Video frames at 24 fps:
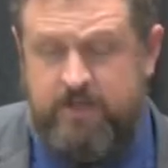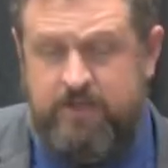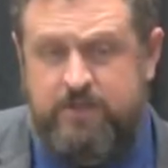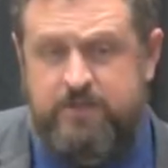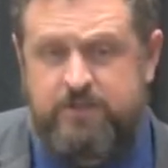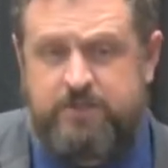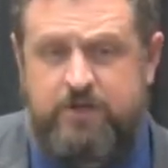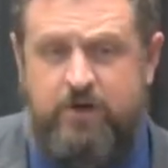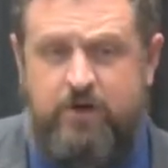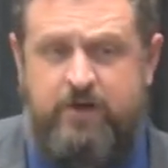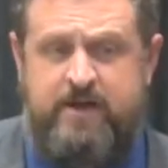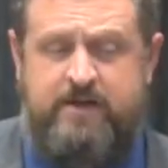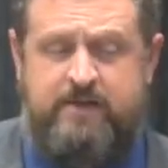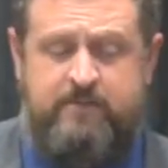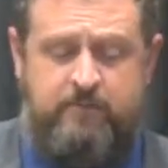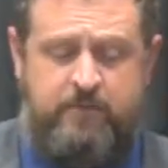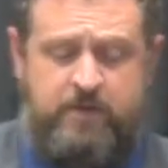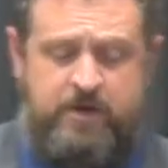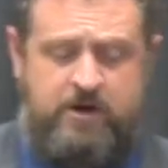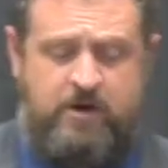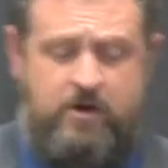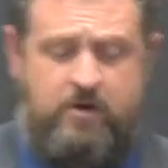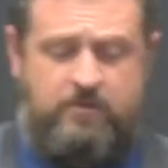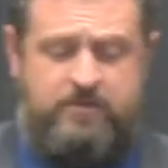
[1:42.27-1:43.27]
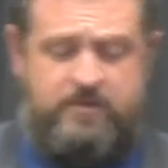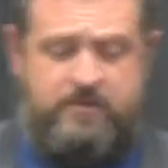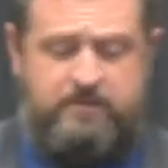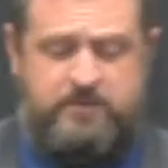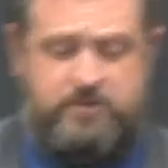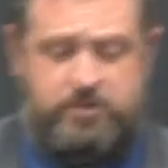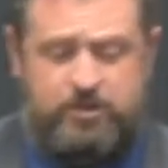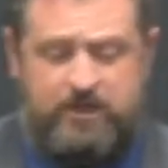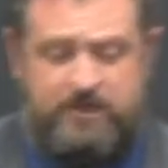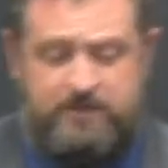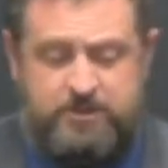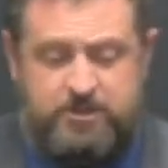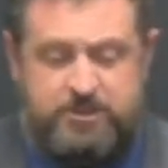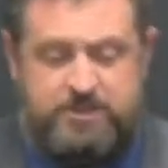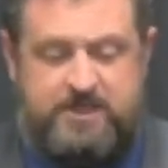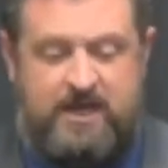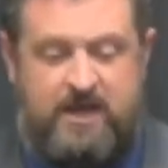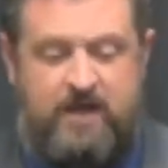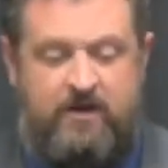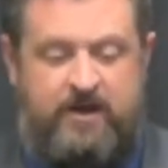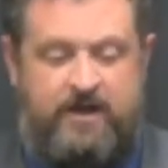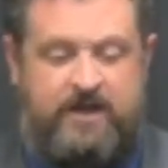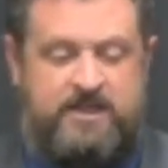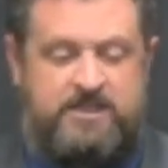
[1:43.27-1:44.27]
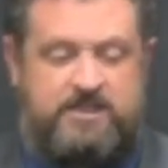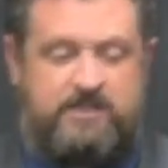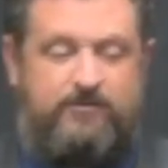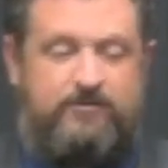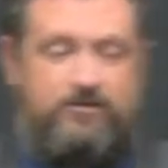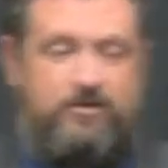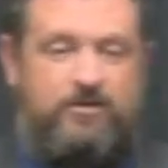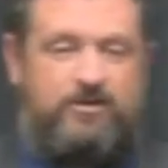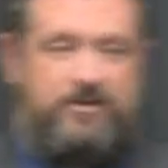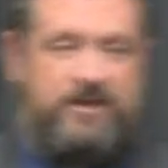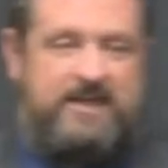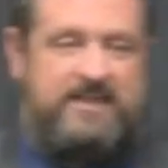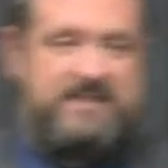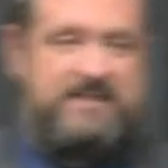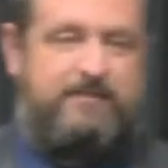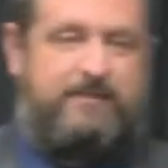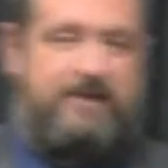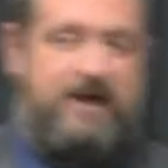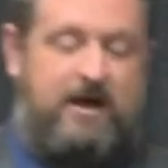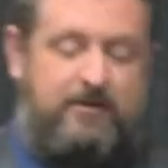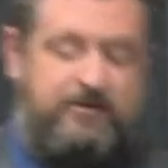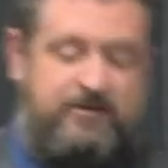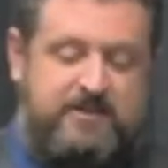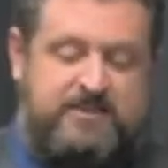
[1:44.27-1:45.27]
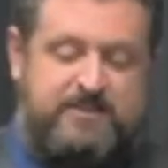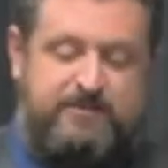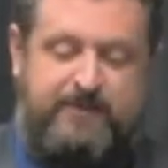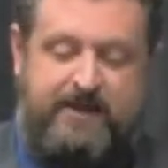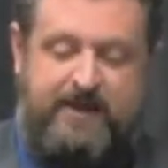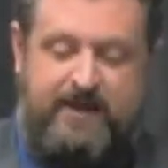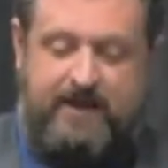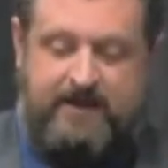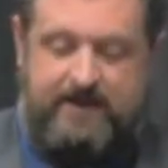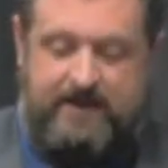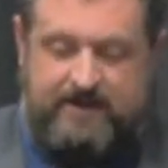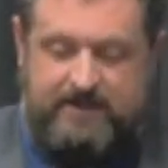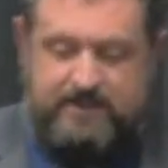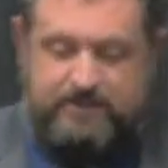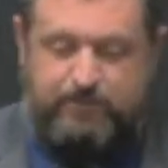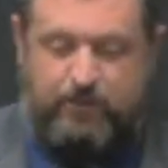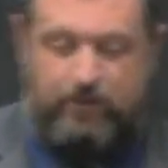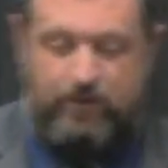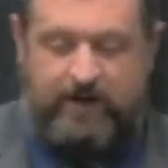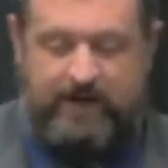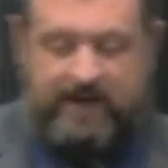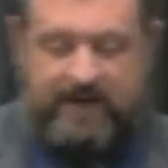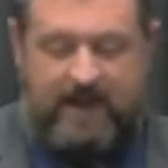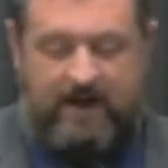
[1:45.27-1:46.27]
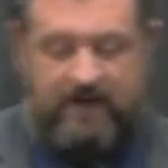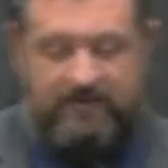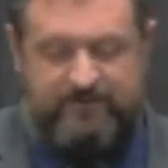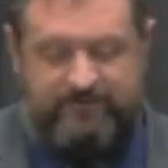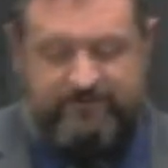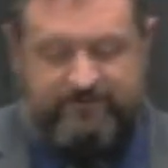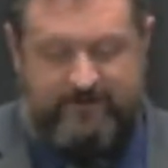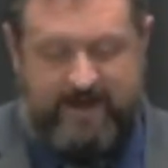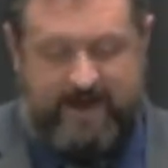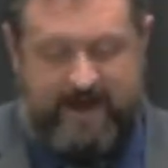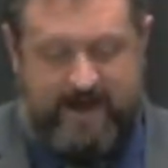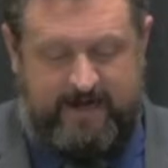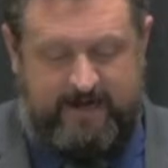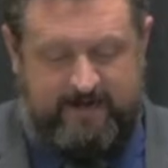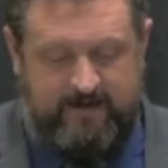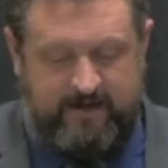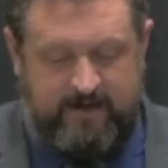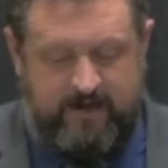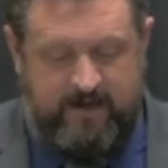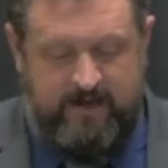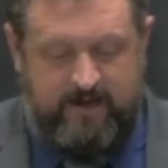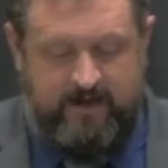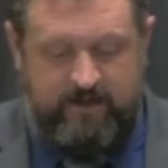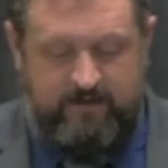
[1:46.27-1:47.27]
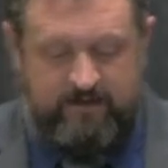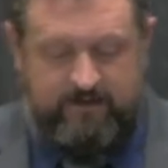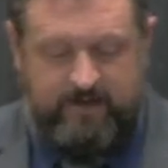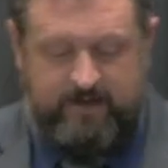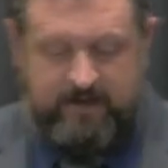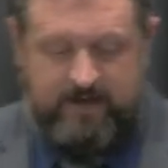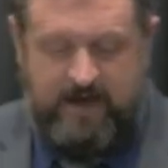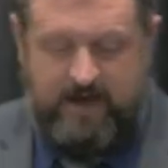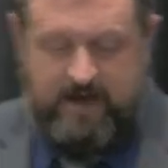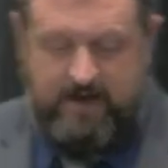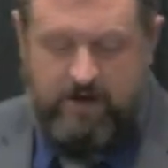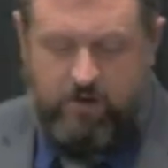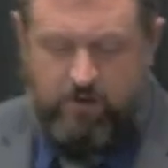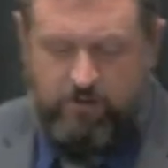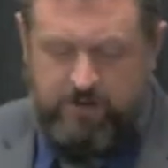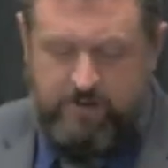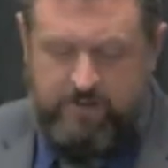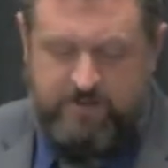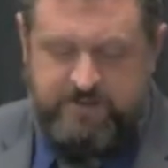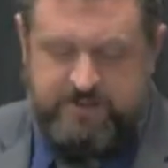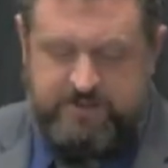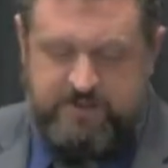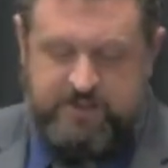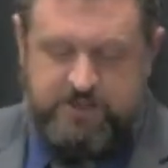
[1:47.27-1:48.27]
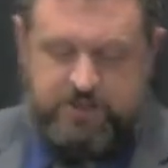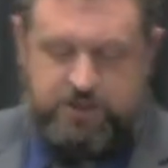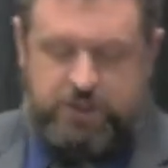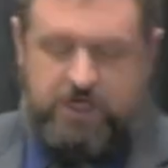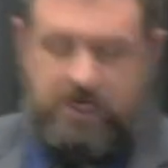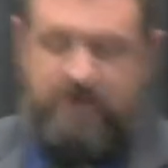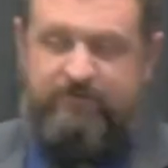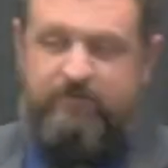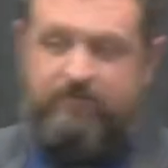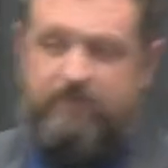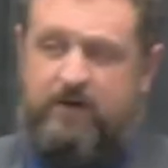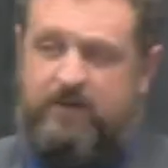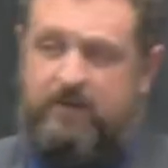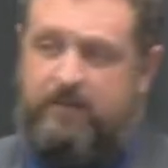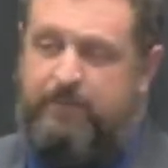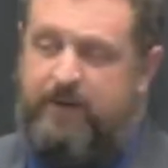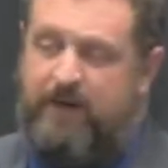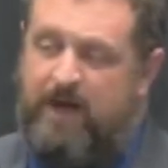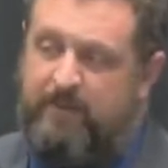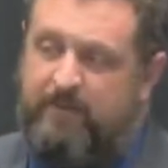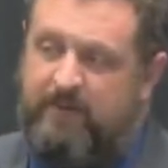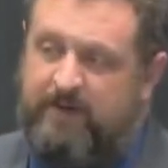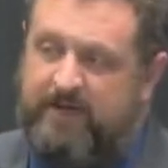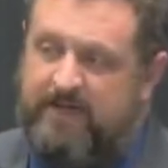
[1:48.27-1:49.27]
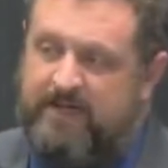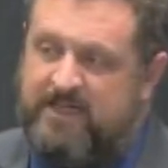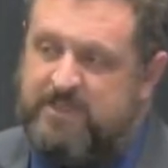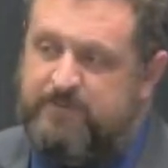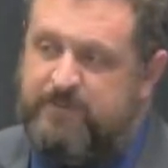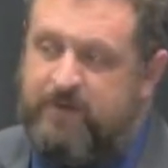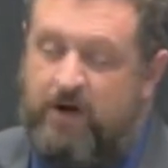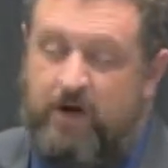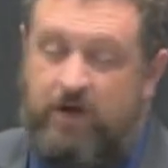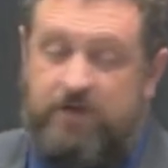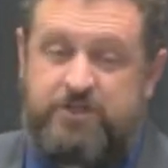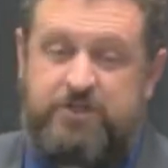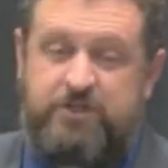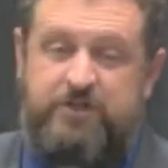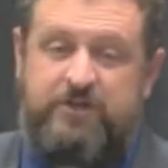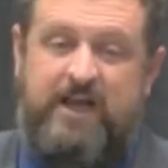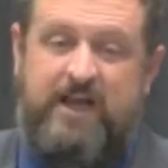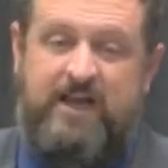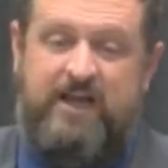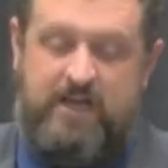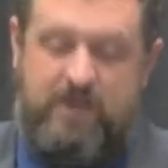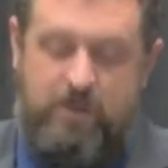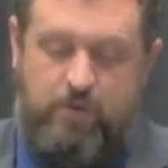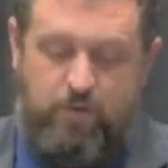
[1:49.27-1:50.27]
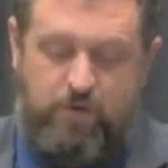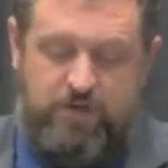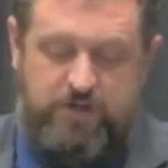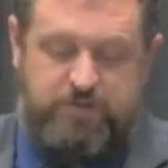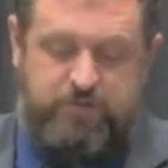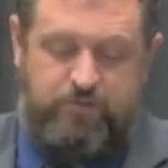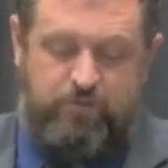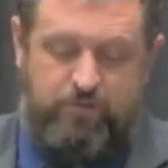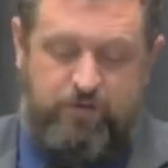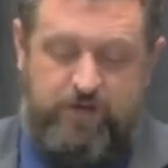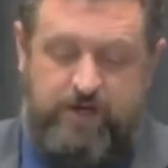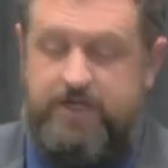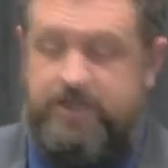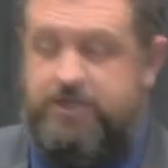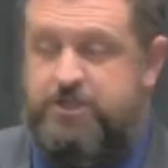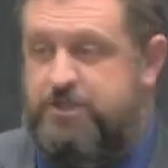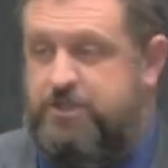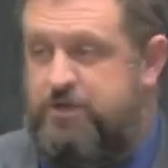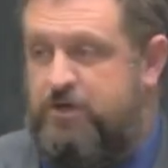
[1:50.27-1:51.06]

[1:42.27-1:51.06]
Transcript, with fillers: So he, you know, the scripture's telling us a few things about this man, and it's pointing out the fact that not only was he the chief among the publicans, but also that he was rich.